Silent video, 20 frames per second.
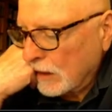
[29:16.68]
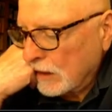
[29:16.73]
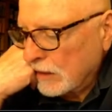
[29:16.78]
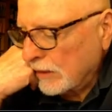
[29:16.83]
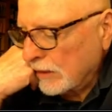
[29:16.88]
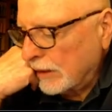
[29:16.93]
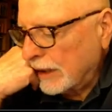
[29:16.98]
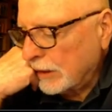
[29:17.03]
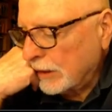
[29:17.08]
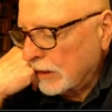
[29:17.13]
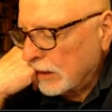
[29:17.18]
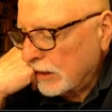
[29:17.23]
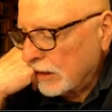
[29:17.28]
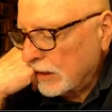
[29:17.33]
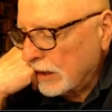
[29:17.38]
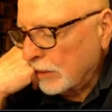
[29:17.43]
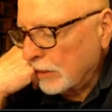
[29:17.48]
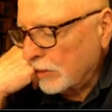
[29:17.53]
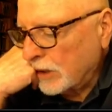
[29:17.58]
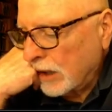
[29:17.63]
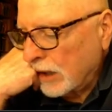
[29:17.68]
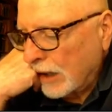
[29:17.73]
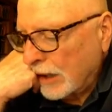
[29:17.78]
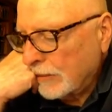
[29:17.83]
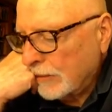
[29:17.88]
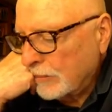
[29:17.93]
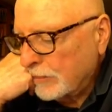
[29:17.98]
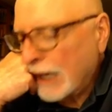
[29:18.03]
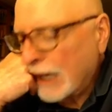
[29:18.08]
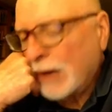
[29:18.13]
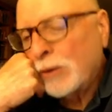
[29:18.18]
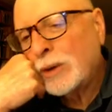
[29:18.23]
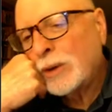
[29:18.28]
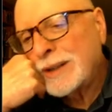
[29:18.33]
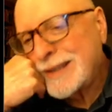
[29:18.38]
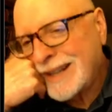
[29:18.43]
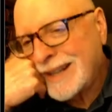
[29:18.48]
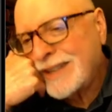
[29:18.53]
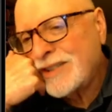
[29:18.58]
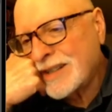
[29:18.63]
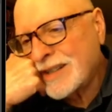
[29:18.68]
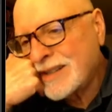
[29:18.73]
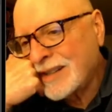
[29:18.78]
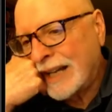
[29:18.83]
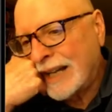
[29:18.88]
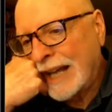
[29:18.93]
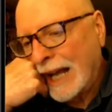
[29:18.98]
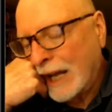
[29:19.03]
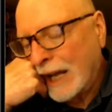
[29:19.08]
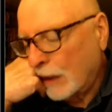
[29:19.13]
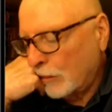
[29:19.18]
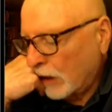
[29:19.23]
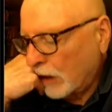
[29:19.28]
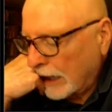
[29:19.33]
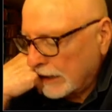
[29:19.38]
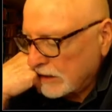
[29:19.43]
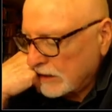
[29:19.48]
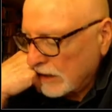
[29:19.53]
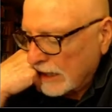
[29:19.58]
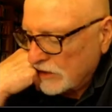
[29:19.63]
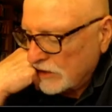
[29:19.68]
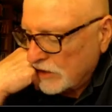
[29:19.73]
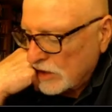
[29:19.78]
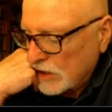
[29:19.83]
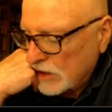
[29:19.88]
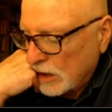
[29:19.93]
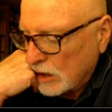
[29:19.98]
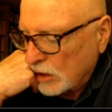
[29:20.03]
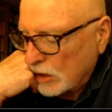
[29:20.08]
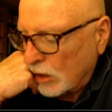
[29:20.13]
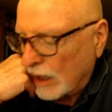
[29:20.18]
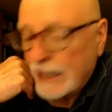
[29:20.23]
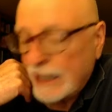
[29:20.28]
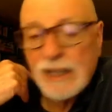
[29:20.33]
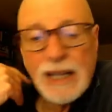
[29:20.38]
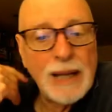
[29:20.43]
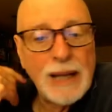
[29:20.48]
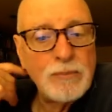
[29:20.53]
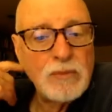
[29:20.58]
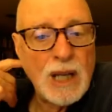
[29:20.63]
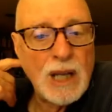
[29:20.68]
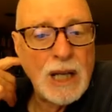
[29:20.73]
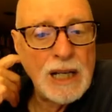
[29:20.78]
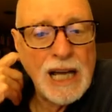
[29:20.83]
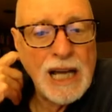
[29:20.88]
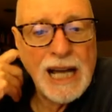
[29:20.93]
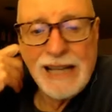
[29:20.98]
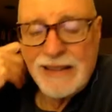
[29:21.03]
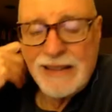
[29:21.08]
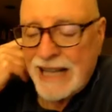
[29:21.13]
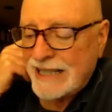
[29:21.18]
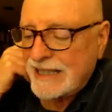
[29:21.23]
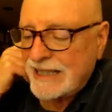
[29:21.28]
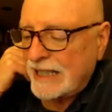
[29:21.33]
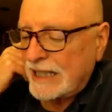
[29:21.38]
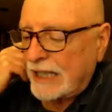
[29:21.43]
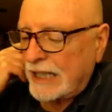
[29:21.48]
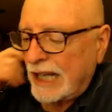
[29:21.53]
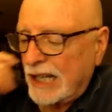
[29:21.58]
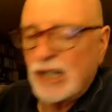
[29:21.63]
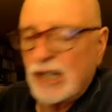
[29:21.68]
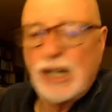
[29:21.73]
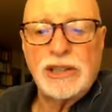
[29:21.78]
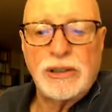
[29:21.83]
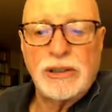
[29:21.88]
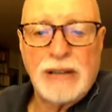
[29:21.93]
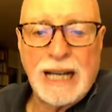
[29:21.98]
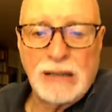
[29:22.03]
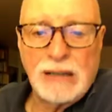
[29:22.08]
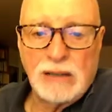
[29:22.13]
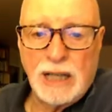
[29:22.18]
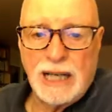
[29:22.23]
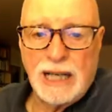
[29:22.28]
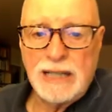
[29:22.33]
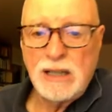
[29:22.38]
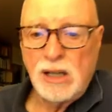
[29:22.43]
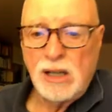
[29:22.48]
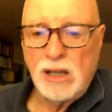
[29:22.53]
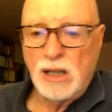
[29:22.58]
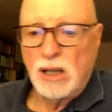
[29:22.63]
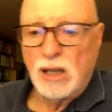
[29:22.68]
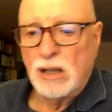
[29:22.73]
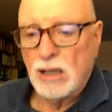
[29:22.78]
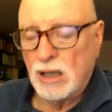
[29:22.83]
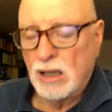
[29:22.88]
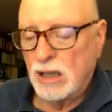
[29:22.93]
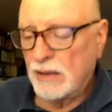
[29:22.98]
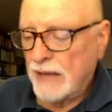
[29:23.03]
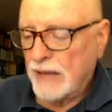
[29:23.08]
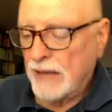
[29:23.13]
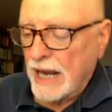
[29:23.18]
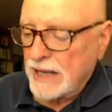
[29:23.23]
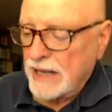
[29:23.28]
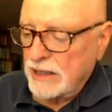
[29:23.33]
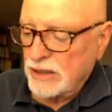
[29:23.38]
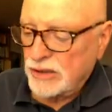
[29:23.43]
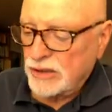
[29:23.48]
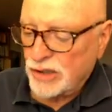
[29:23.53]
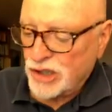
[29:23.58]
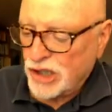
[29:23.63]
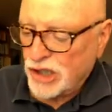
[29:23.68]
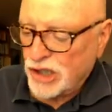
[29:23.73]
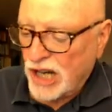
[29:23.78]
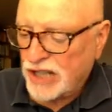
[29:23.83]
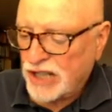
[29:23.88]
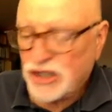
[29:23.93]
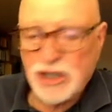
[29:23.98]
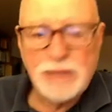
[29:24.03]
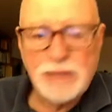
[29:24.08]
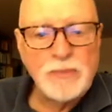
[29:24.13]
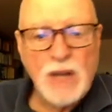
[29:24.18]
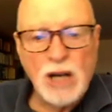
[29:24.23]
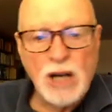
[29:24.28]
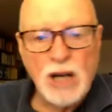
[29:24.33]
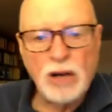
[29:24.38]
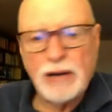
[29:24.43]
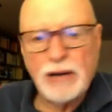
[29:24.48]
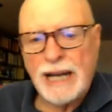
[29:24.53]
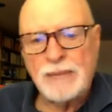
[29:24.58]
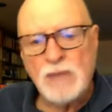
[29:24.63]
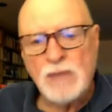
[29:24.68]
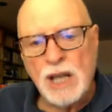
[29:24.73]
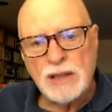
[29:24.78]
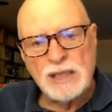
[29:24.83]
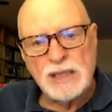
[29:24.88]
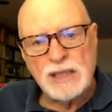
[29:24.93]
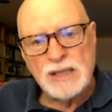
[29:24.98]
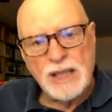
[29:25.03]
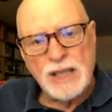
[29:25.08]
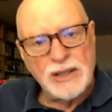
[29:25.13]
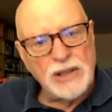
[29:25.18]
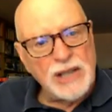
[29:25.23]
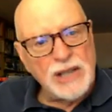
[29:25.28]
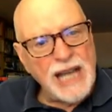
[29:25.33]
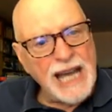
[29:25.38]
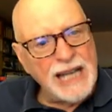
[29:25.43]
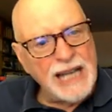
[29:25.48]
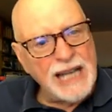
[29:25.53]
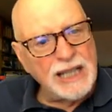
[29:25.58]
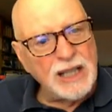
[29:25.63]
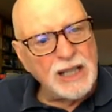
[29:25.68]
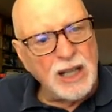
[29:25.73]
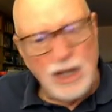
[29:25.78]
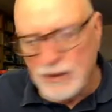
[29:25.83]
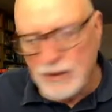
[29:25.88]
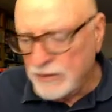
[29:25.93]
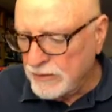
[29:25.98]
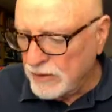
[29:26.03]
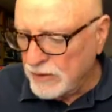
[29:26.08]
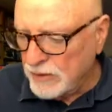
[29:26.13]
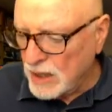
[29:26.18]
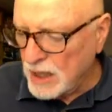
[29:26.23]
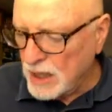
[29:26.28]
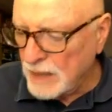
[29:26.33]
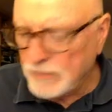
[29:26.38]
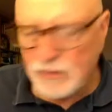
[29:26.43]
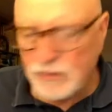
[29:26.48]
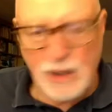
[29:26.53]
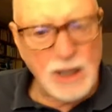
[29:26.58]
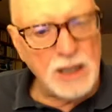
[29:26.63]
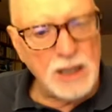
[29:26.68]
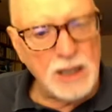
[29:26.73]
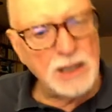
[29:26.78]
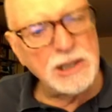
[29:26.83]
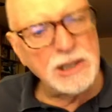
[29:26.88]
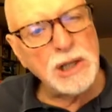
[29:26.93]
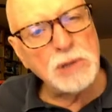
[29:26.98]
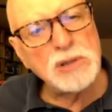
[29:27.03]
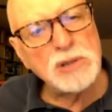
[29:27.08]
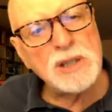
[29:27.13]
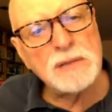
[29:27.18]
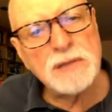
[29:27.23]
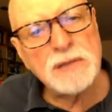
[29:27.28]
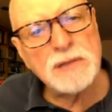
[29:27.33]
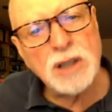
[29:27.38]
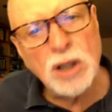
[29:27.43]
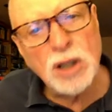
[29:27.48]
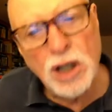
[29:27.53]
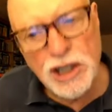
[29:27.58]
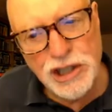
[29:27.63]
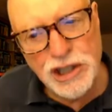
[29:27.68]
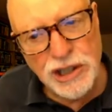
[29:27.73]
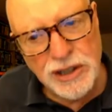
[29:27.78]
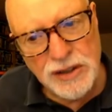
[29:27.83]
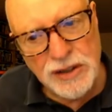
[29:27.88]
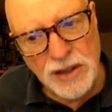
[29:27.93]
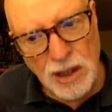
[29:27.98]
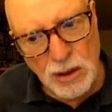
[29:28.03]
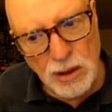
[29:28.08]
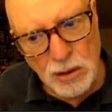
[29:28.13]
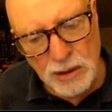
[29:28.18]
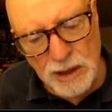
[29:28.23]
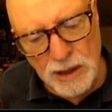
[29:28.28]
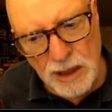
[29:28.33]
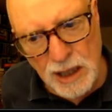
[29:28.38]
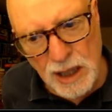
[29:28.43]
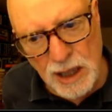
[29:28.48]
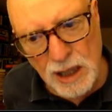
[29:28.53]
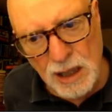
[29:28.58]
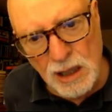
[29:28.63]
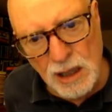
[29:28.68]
so there, there we are was it just an alibi? So that's just a thought, and, and I, that's indicated on your outline, uh, that interjection. All right, this is under the heading of um, notes of caution, though, in the